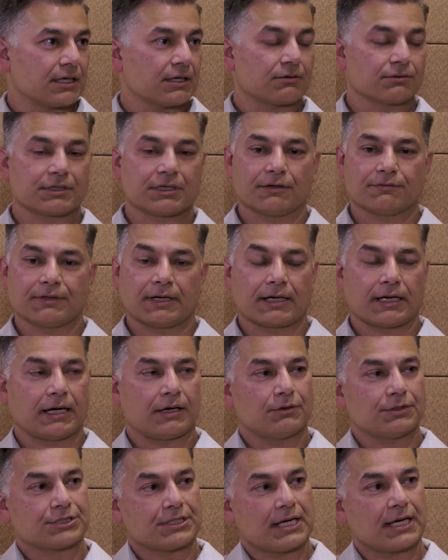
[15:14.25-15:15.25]
I don't care if that
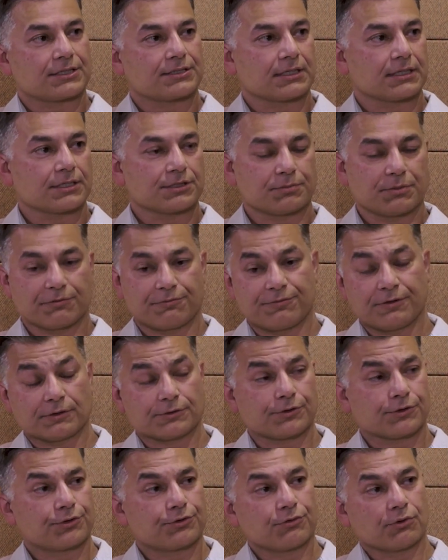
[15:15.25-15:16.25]
Irish accent has been
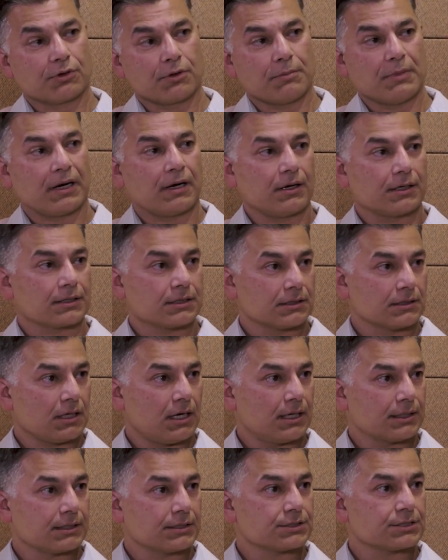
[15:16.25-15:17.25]
filtered through an American
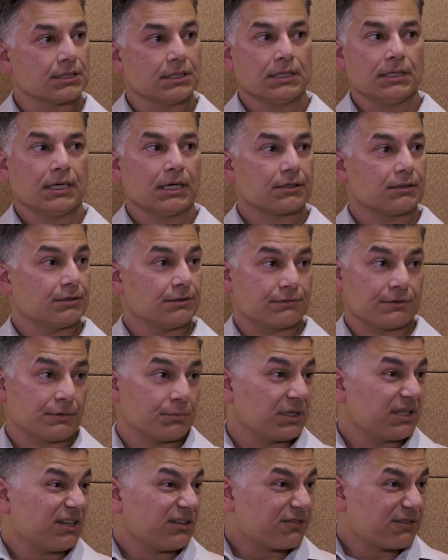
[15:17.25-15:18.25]
audience. If they've
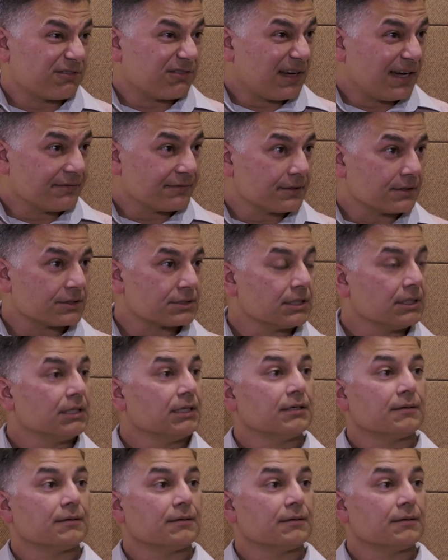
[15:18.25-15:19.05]
been here for 5 years.